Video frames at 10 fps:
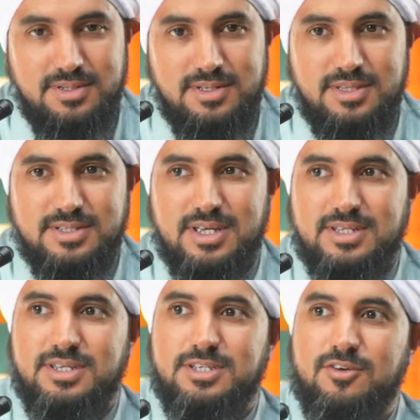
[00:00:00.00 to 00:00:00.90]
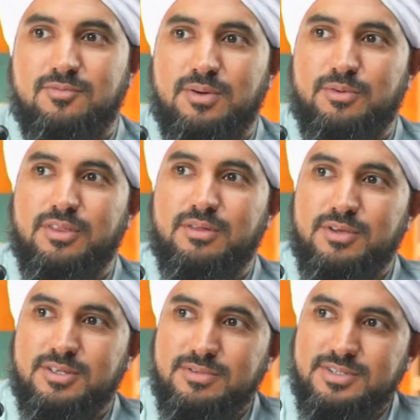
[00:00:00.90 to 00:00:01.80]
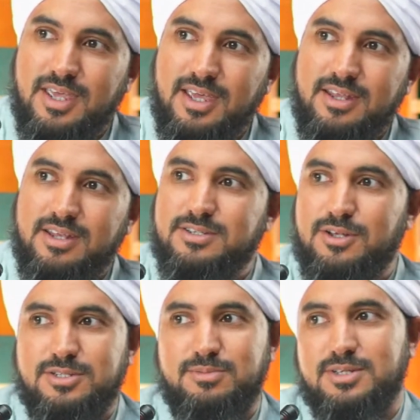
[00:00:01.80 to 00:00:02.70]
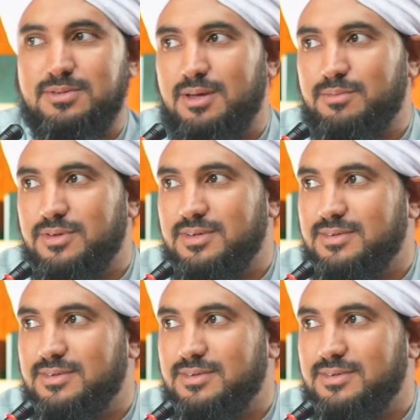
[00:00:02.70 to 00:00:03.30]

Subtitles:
The success of my brother makes me sad and his loss makes me happy.